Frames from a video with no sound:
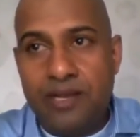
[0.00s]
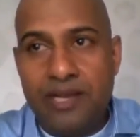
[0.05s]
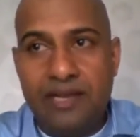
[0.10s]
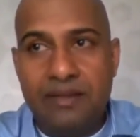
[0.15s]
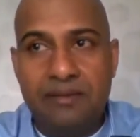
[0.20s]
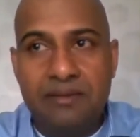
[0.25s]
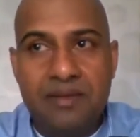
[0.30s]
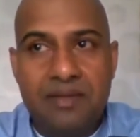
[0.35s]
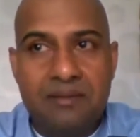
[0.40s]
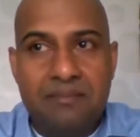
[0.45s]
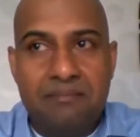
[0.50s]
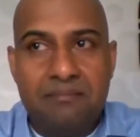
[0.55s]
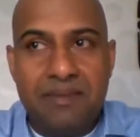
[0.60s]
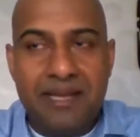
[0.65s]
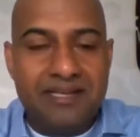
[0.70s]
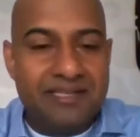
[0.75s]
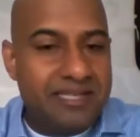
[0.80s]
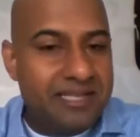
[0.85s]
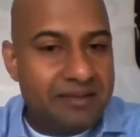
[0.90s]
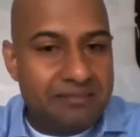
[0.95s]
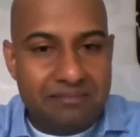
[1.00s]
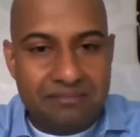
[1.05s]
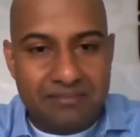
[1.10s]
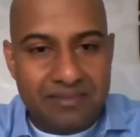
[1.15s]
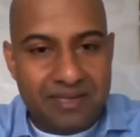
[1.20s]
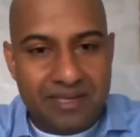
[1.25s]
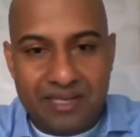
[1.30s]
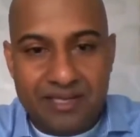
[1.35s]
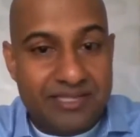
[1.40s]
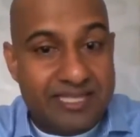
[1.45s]
I met him.
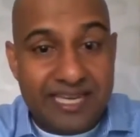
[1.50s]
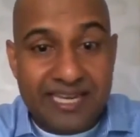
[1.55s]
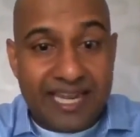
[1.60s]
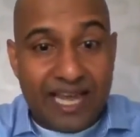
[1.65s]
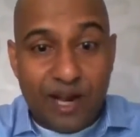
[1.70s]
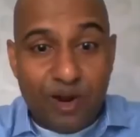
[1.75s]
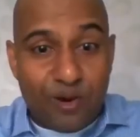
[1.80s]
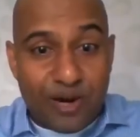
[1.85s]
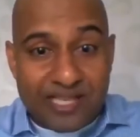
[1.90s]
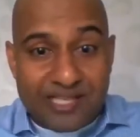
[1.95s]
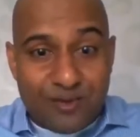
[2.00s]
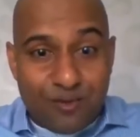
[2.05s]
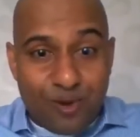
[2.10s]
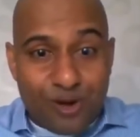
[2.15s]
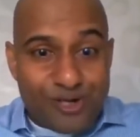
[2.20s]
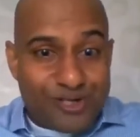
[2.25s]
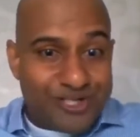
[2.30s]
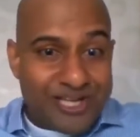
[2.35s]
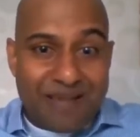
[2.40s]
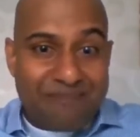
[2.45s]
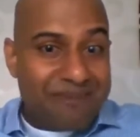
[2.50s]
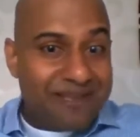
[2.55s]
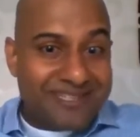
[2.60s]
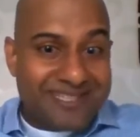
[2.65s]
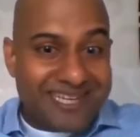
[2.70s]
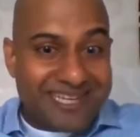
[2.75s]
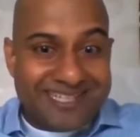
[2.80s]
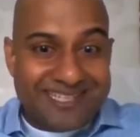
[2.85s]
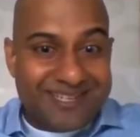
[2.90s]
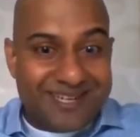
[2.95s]
He's sitting alone. I said, world champion
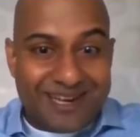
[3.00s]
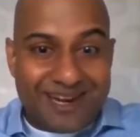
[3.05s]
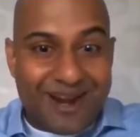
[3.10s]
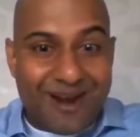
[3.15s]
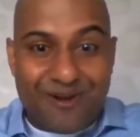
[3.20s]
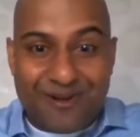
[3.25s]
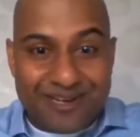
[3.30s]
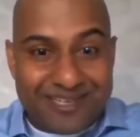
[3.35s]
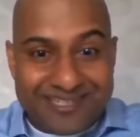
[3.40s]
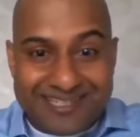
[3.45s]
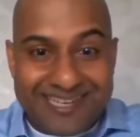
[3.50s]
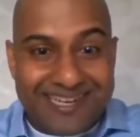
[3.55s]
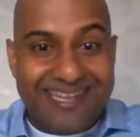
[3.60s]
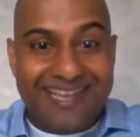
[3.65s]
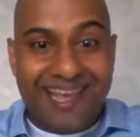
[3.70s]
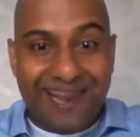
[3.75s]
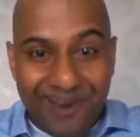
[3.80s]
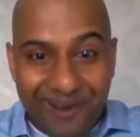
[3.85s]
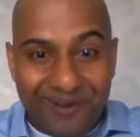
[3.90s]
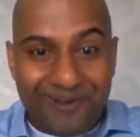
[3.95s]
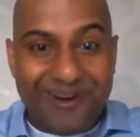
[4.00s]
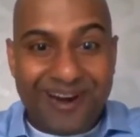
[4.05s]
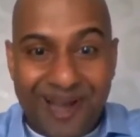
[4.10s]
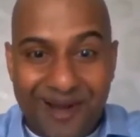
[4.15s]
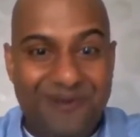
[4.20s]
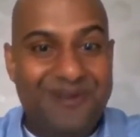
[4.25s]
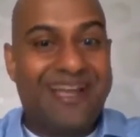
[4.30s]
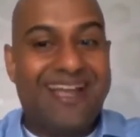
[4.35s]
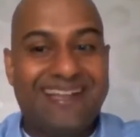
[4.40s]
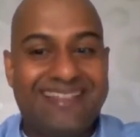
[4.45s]
just crowned, is sitting alone.
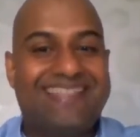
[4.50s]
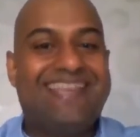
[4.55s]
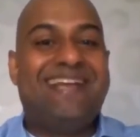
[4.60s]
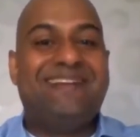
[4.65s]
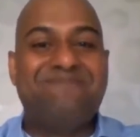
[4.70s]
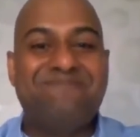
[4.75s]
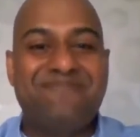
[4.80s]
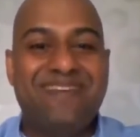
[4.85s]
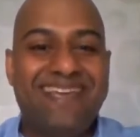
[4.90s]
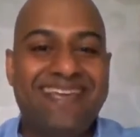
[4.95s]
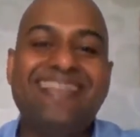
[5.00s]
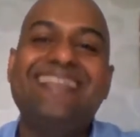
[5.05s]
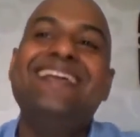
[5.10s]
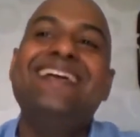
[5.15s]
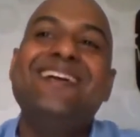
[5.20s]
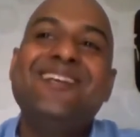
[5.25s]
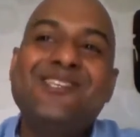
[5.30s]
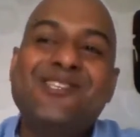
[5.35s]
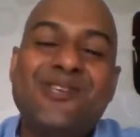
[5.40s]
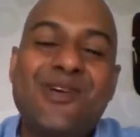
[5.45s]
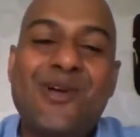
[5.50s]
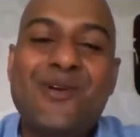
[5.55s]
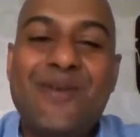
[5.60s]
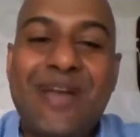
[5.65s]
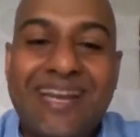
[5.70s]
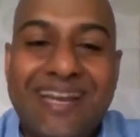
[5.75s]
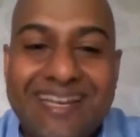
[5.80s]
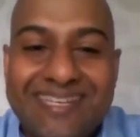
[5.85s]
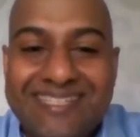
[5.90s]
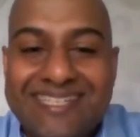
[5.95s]
How can that be? So I
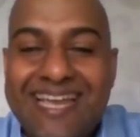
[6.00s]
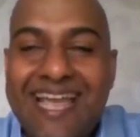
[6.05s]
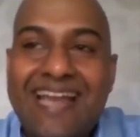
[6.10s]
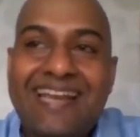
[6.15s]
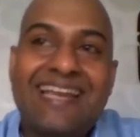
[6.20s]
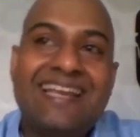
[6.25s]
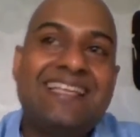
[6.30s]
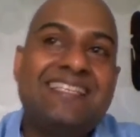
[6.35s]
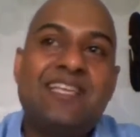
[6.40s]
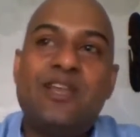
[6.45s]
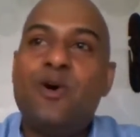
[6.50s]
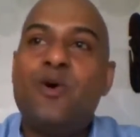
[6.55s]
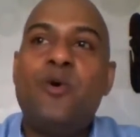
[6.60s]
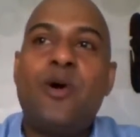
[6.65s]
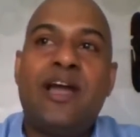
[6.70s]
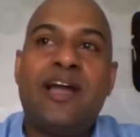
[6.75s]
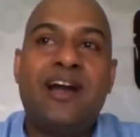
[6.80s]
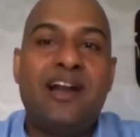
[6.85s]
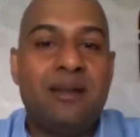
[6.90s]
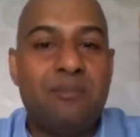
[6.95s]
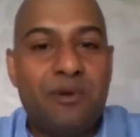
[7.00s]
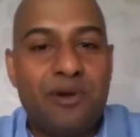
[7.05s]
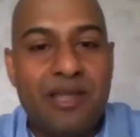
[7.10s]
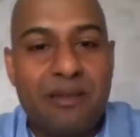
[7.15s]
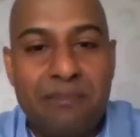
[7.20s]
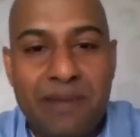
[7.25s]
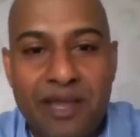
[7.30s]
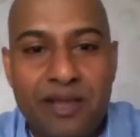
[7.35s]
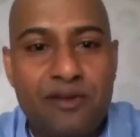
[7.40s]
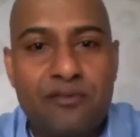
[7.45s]
went and chat, and he said, oh, I heard about
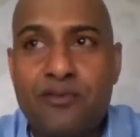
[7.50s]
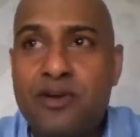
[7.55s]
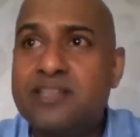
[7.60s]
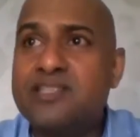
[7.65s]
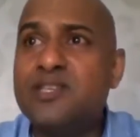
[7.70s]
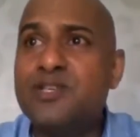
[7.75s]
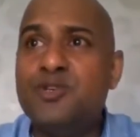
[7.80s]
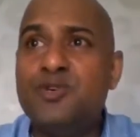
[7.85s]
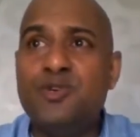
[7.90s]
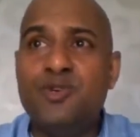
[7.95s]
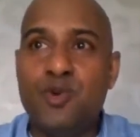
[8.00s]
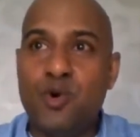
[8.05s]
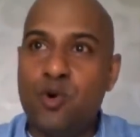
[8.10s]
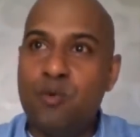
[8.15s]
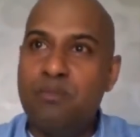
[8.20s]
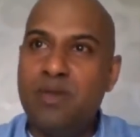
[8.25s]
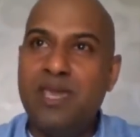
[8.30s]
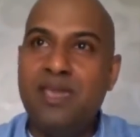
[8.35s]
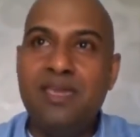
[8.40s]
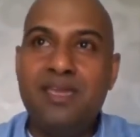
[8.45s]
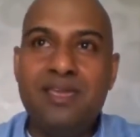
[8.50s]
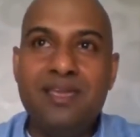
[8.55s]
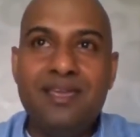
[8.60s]
your microphone. I said, you know me?